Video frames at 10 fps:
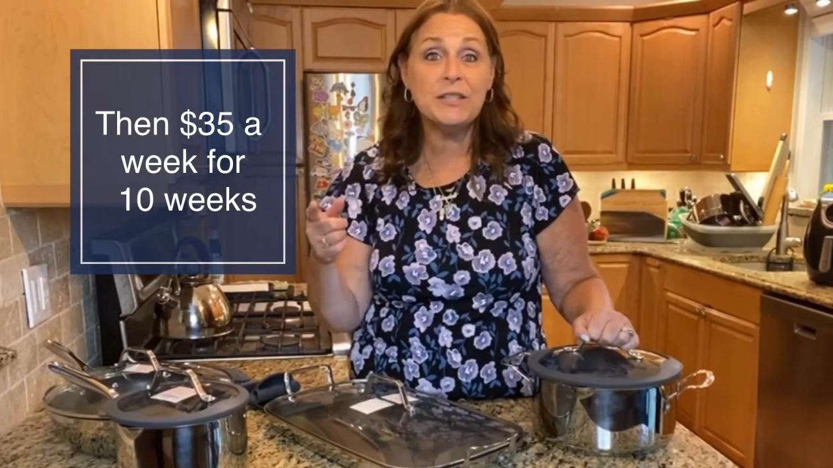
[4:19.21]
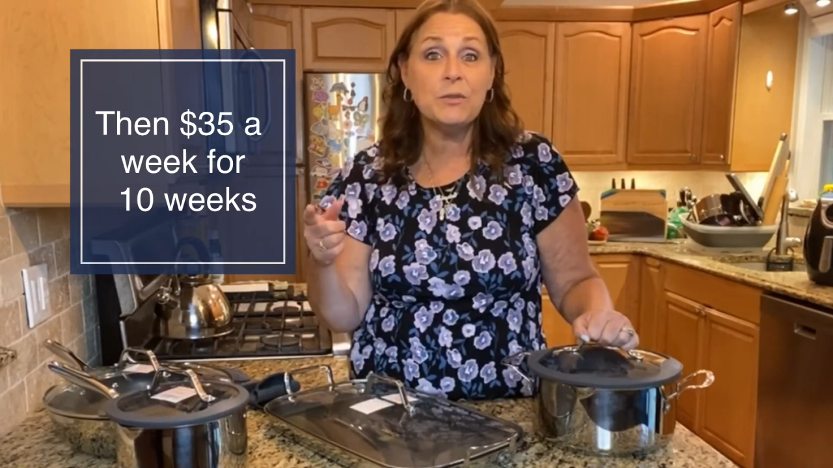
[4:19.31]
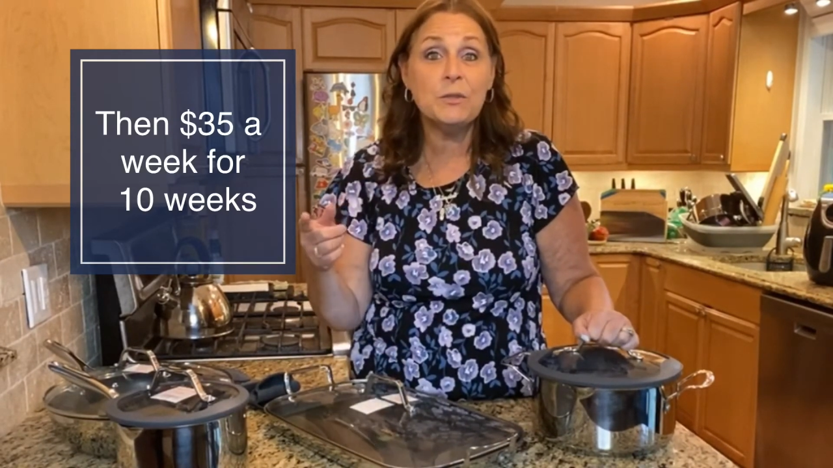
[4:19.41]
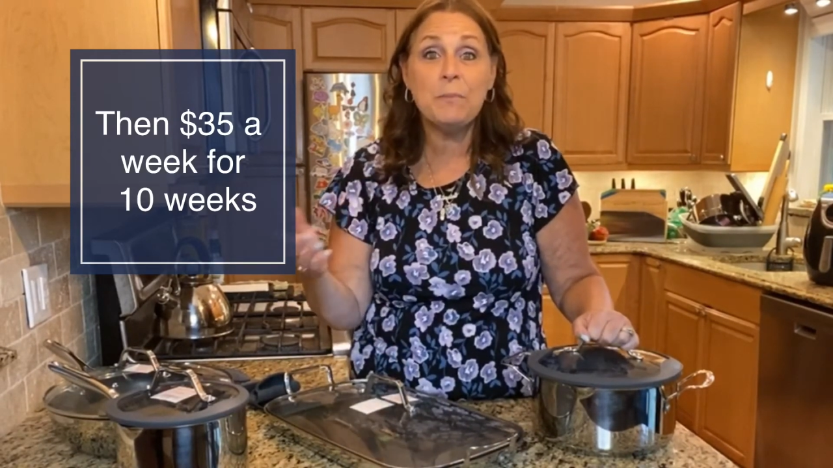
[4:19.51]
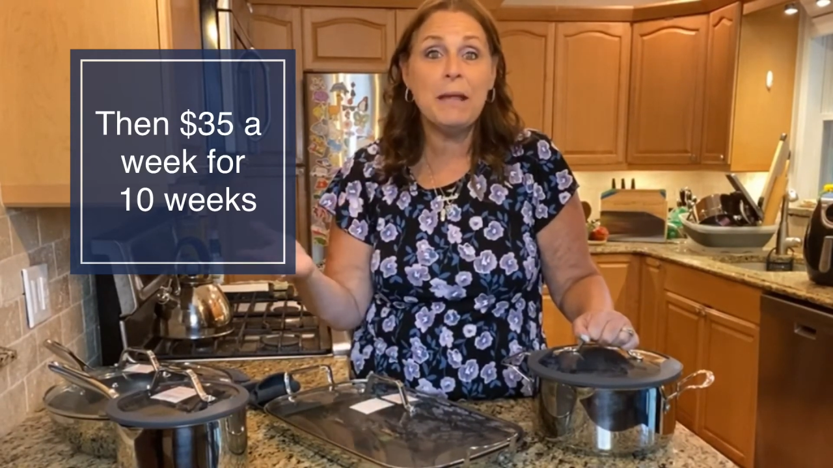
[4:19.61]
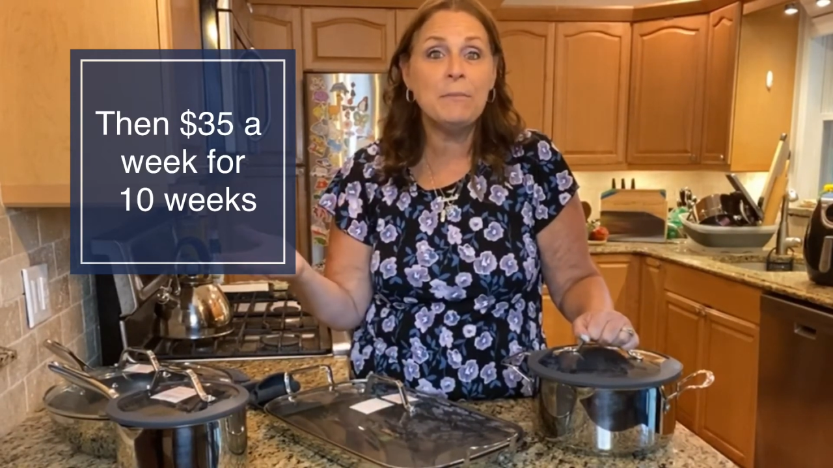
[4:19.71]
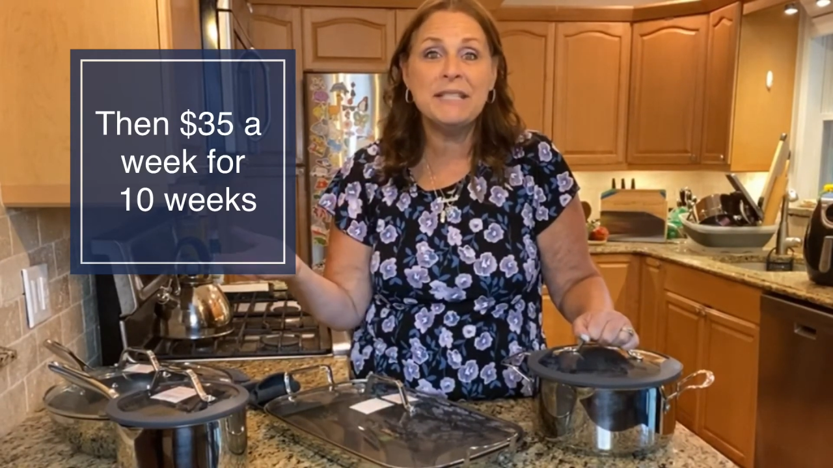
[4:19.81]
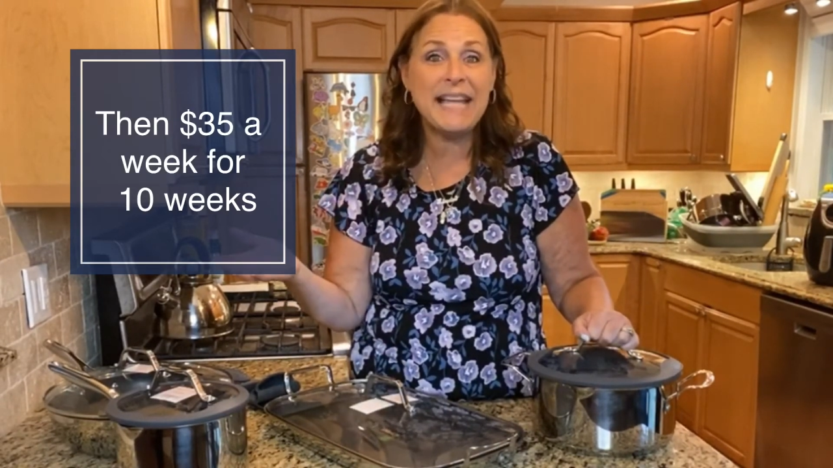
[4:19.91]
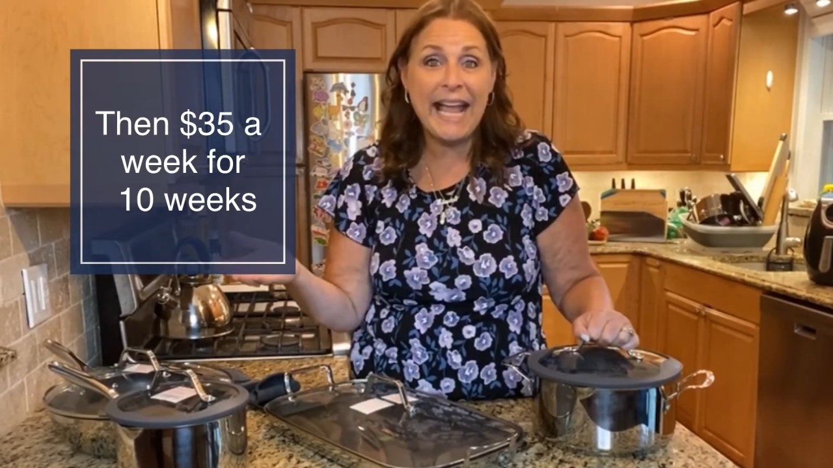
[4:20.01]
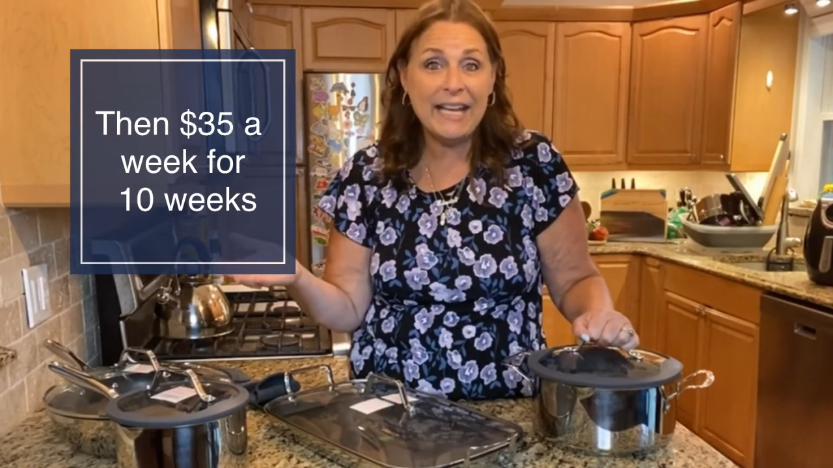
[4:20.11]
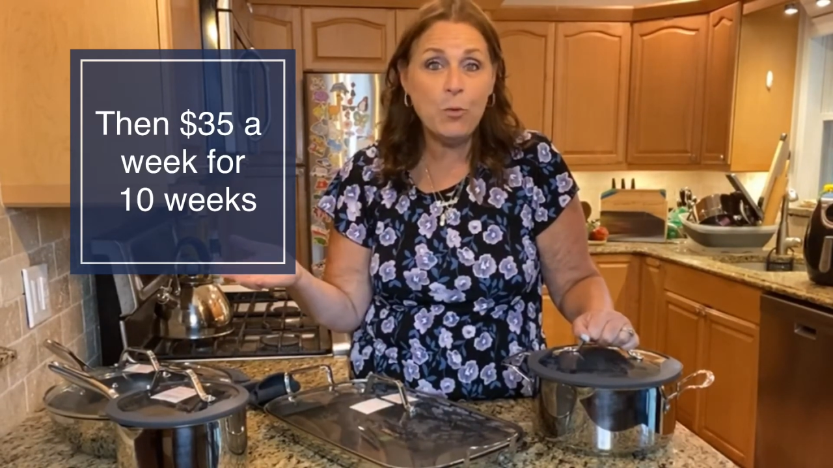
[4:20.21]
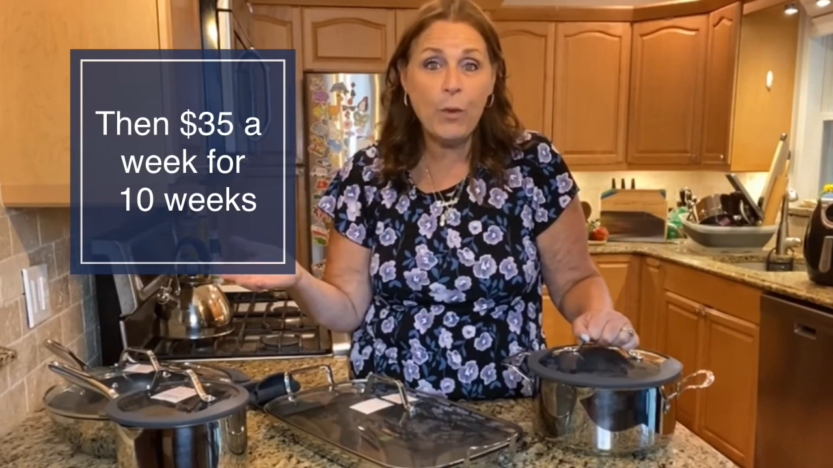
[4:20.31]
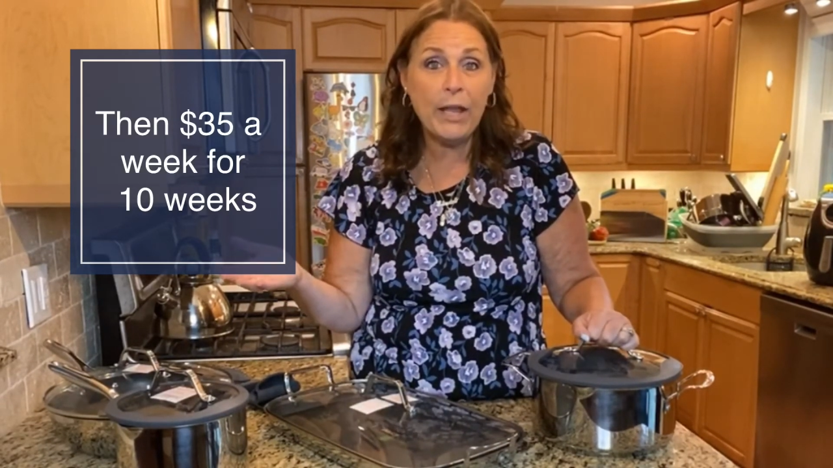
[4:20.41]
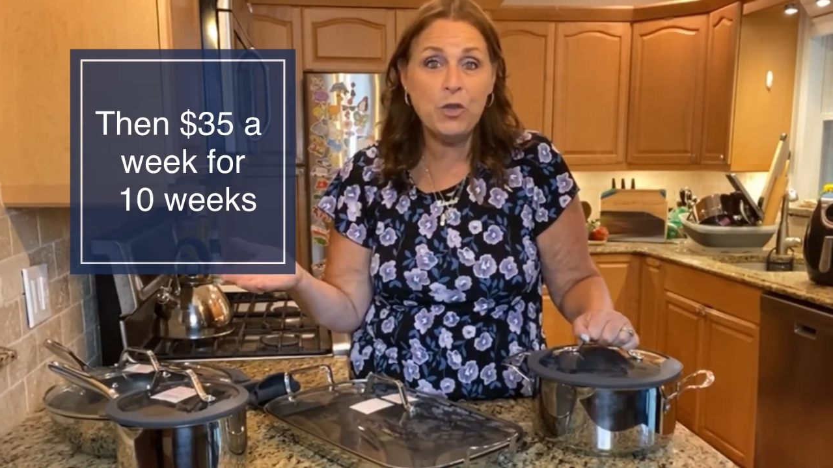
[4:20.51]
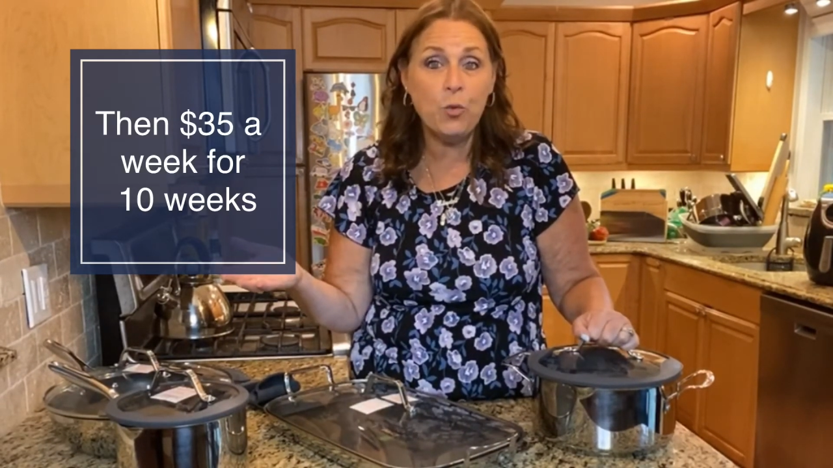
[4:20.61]
those payments any
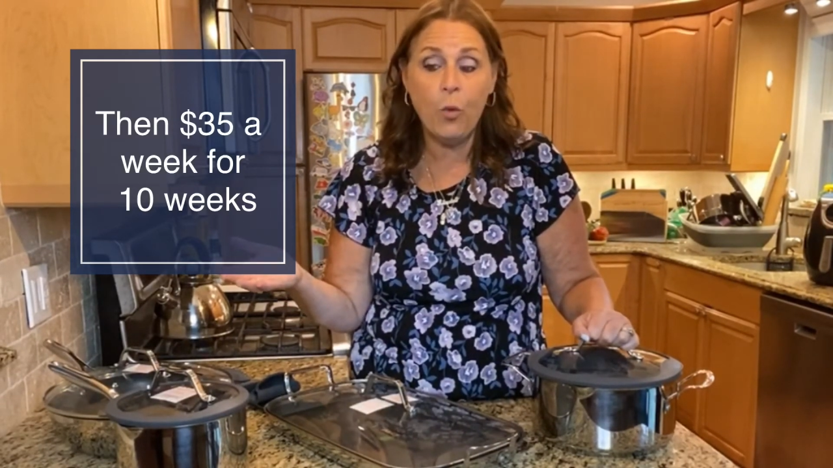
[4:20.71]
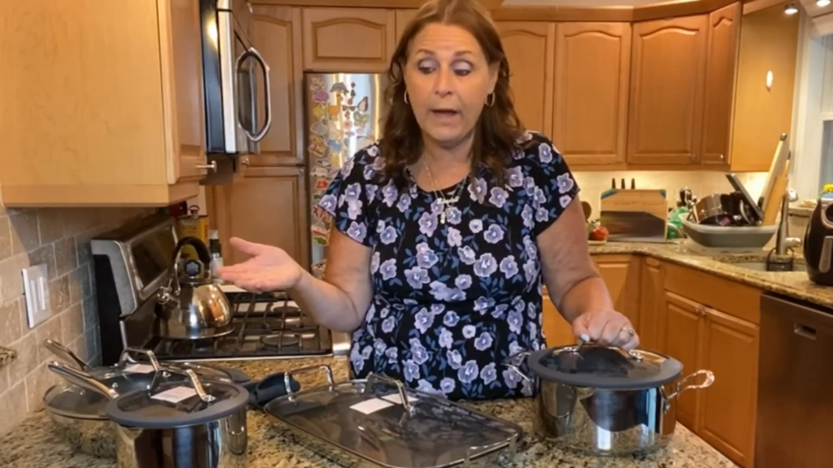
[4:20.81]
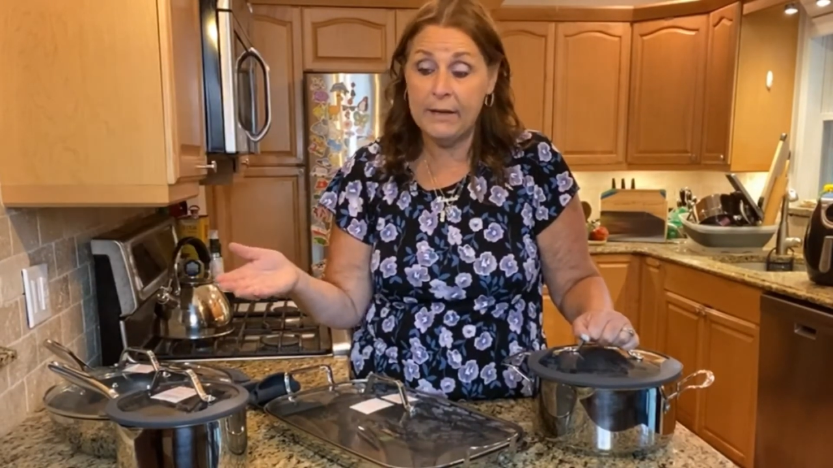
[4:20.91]
way you want.